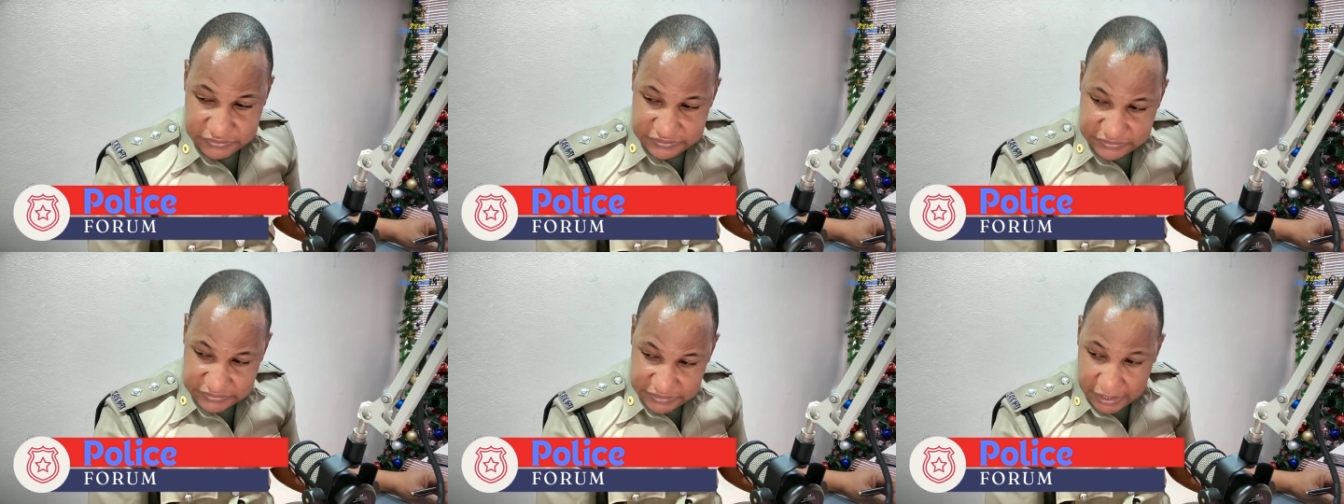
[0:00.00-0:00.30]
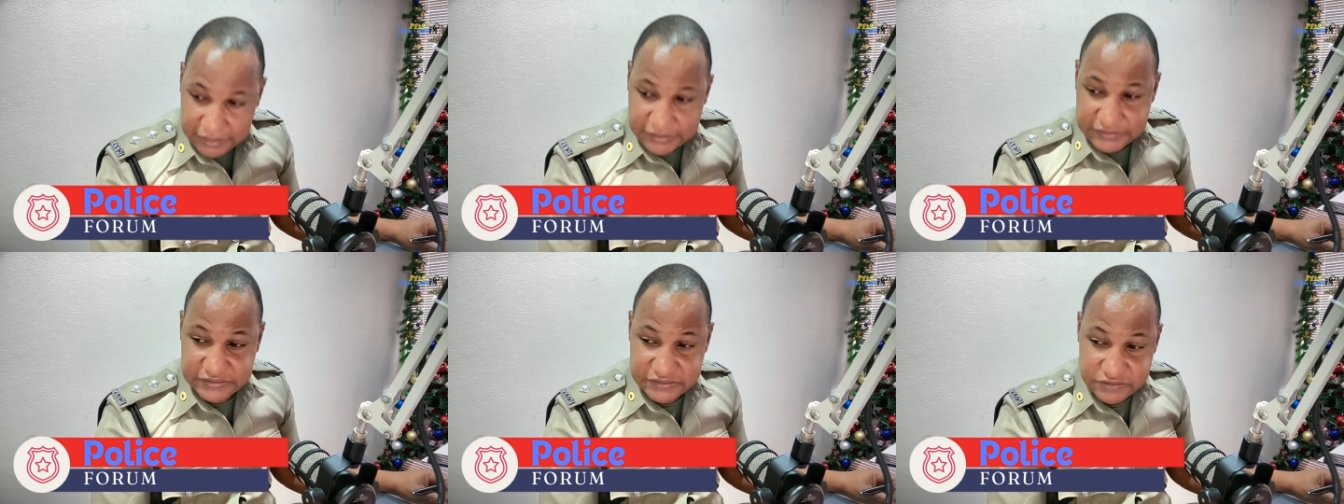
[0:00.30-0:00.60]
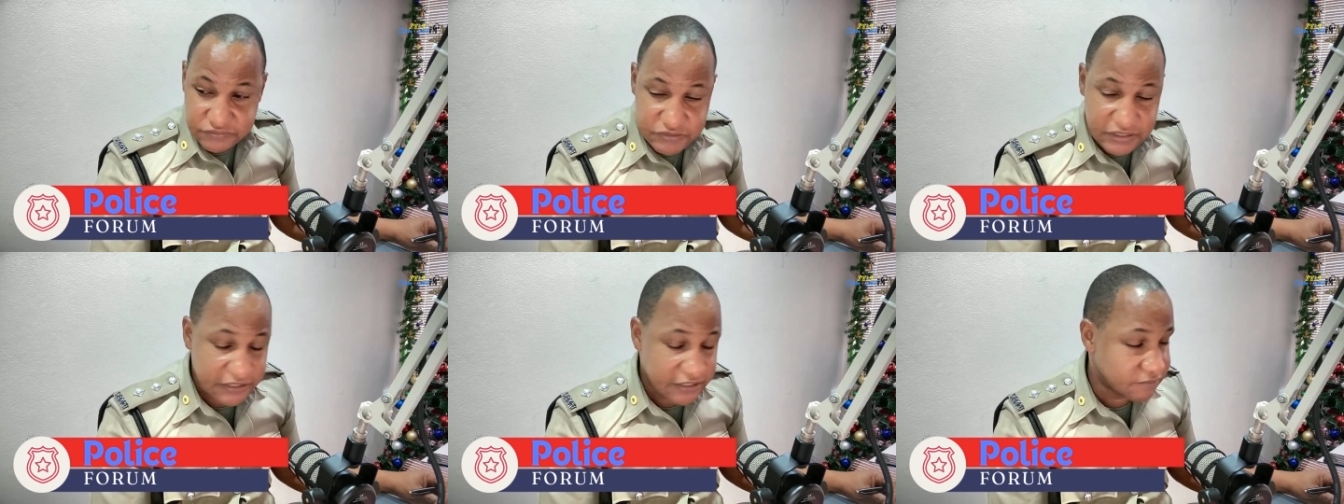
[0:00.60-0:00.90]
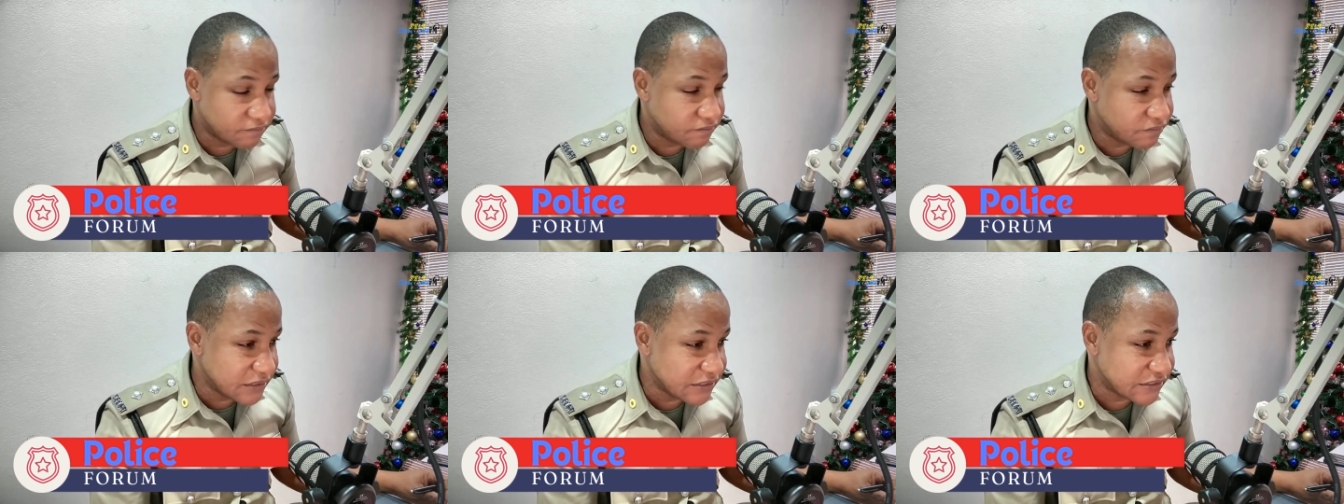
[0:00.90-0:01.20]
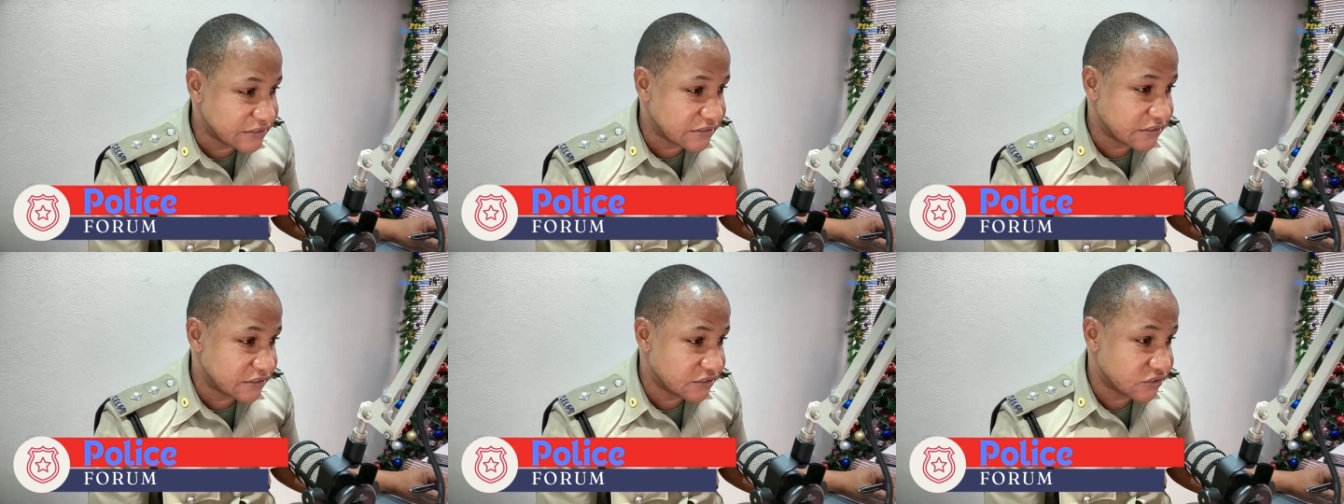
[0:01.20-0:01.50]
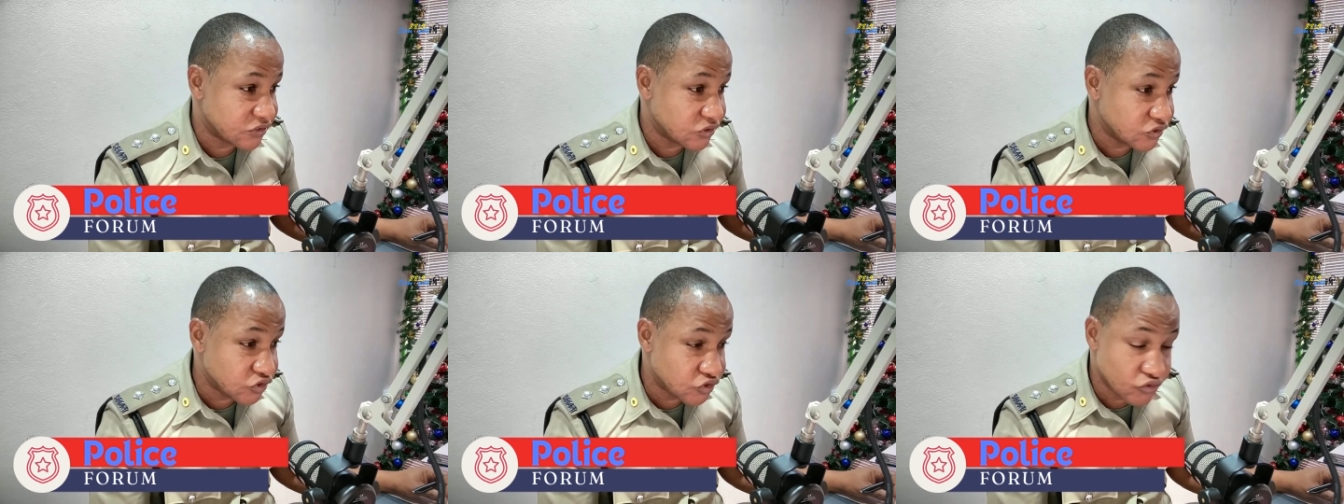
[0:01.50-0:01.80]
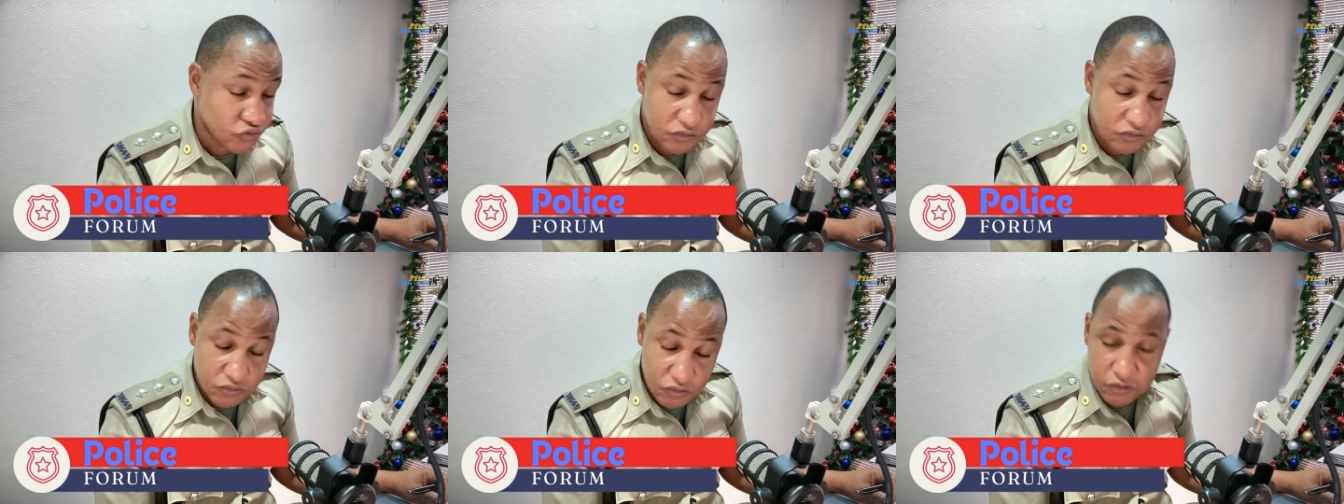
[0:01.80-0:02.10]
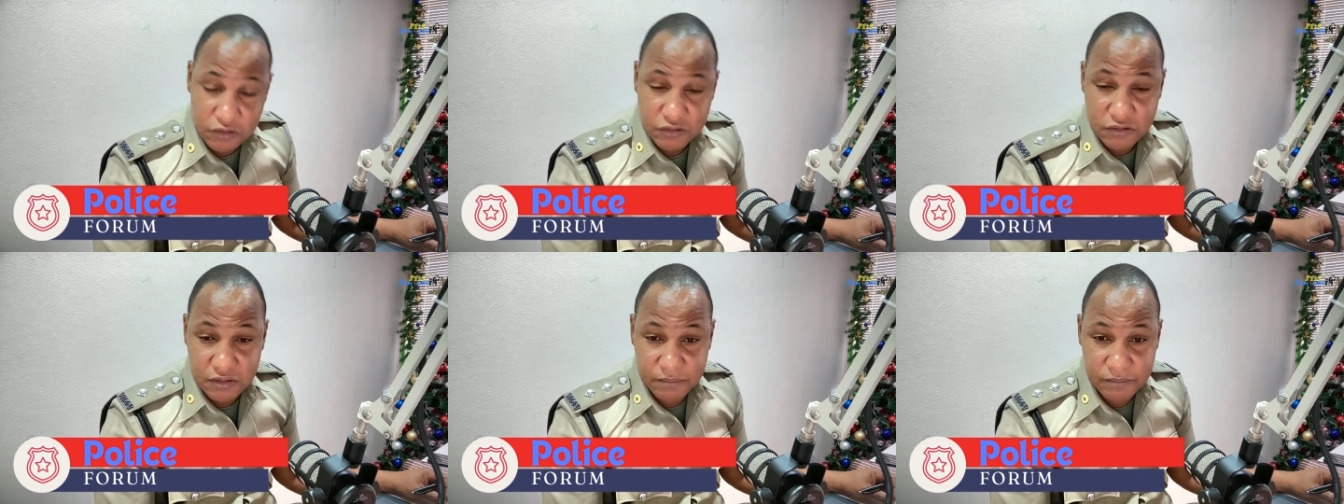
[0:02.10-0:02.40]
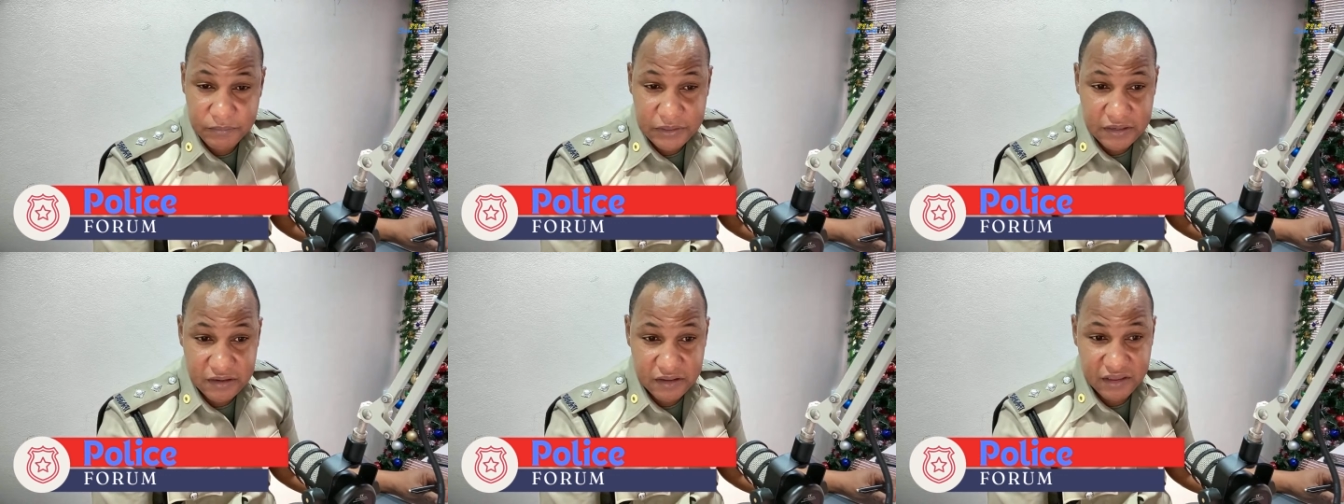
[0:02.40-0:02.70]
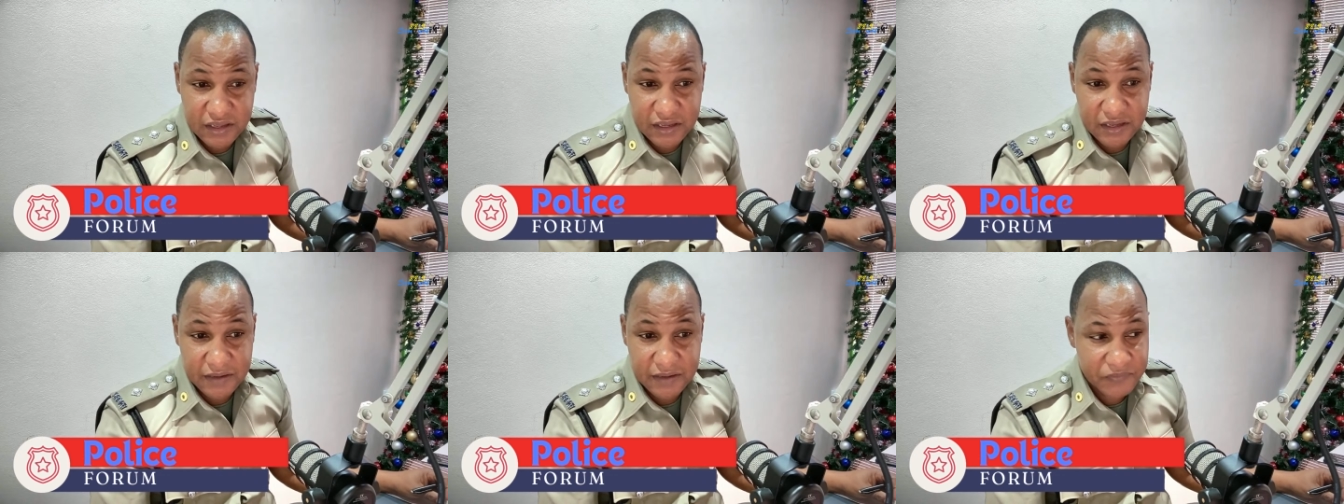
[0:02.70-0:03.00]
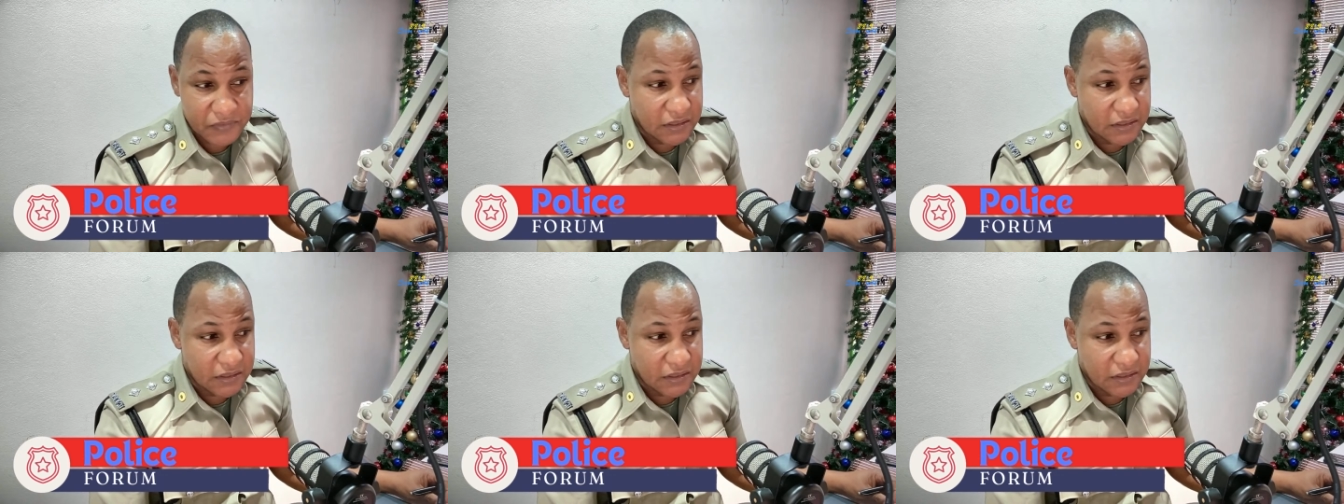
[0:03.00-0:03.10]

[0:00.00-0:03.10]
taxi-related business, you should not be there.